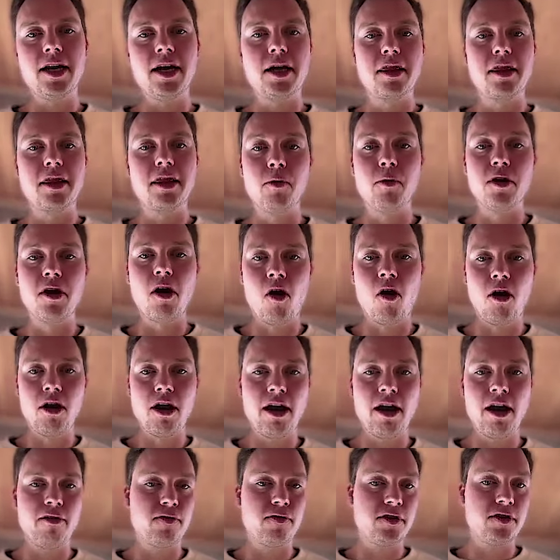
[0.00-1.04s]
Like they would
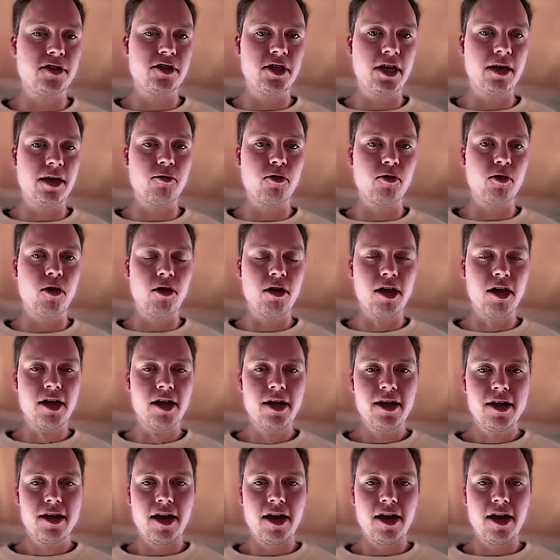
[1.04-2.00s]
all have the same role.